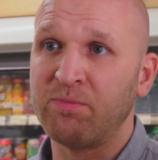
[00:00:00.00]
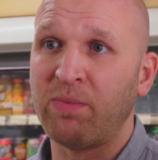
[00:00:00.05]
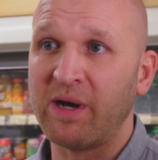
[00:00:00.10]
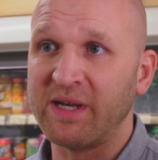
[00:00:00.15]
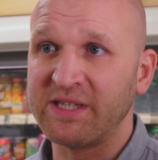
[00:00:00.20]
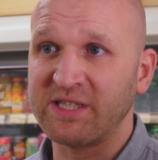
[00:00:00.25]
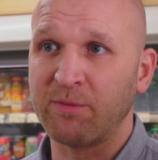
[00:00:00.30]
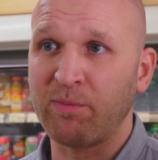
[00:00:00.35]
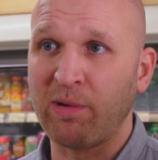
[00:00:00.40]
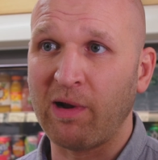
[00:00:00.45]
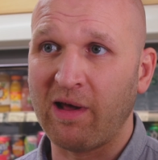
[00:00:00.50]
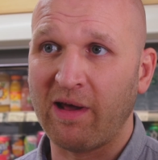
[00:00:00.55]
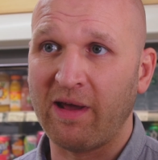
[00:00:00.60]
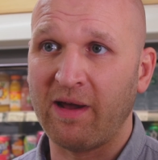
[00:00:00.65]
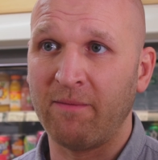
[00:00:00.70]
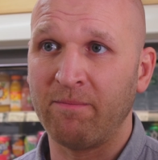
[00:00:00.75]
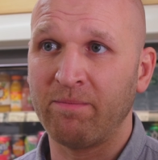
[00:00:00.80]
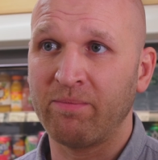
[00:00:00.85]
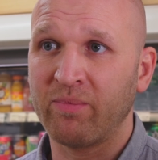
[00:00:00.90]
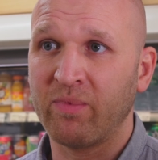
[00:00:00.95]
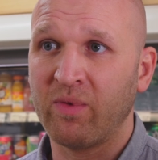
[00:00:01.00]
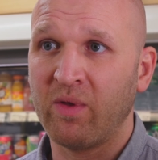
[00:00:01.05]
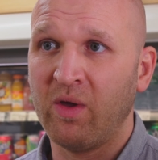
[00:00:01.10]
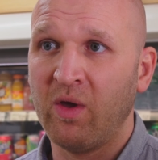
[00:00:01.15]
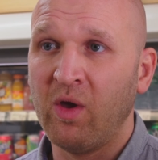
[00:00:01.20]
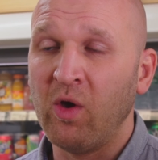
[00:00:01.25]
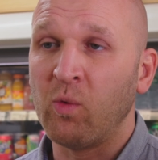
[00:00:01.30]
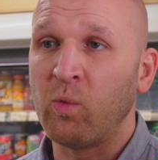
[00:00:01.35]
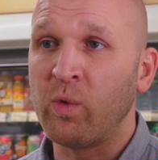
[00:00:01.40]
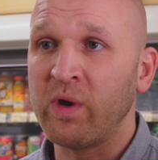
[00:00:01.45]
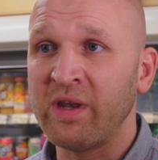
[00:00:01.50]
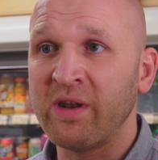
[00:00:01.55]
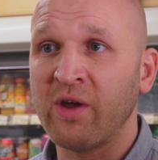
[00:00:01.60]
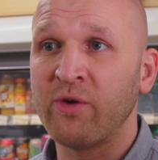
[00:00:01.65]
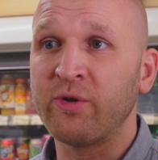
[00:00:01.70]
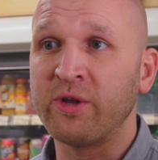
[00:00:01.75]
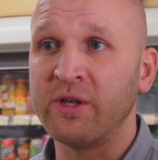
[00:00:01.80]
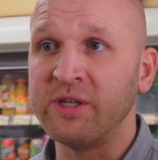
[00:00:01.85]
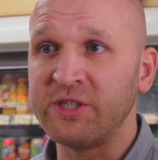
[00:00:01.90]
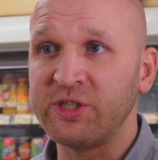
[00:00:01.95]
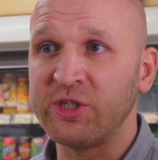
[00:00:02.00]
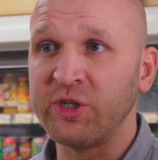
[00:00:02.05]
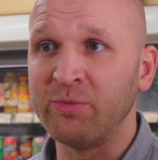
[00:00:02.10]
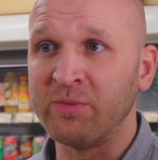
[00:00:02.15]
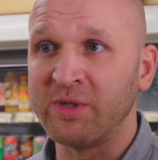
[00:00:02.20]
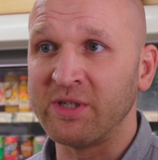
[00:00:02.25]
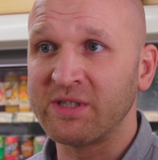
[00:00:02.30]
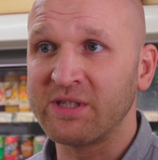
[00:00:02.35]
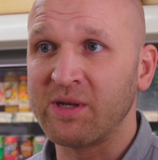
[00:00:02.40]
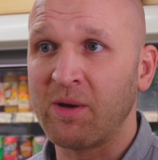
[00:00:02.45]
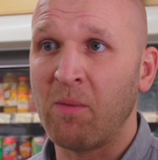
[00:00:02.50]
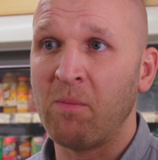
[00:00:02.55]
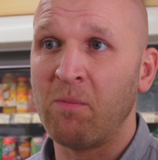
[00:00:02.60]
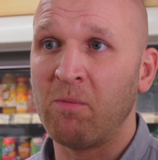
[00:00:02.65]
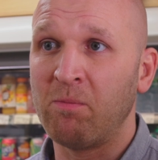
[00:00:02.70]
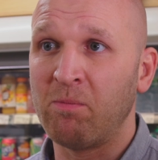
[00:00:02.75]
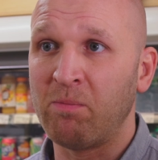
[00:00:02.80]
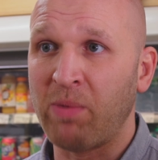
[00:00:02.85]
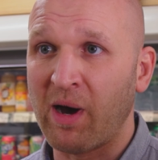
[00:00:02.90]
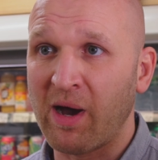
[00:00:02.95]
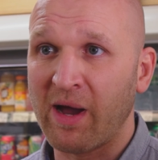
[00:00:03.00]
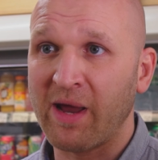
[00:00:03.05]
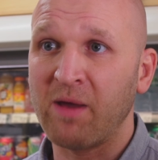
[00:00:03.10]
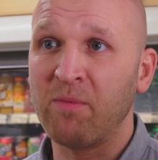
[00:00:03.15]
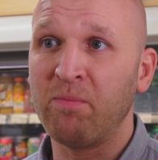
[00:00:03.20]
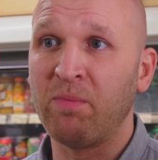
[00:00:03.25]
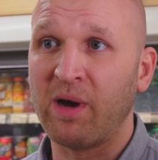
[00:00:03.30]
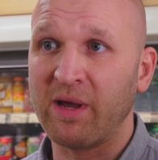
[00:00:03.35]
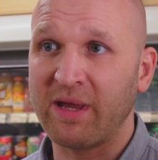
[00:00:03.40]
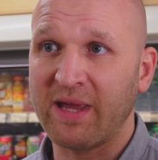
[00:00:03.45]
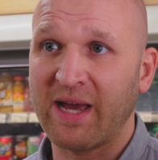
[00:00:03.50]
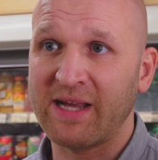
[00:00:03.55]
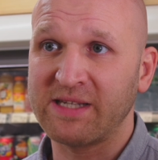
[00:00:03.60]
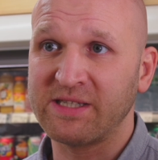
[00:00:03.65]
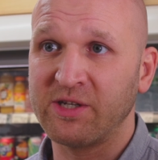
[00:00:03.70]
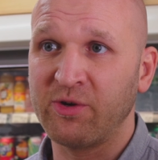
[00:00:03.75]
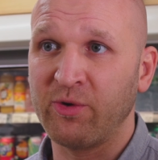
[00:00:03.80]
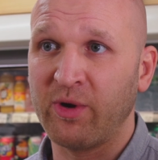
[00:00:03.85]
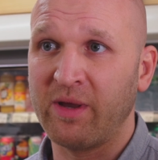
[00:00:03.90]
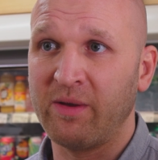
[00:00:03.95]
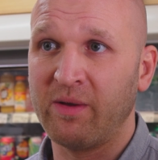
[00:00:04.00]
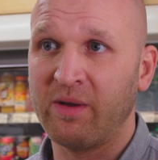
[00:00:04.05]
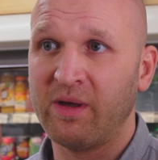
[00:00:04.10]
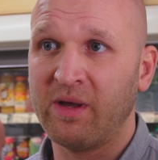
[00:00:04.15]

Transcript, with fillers: by supplier. We know consumers buy by category,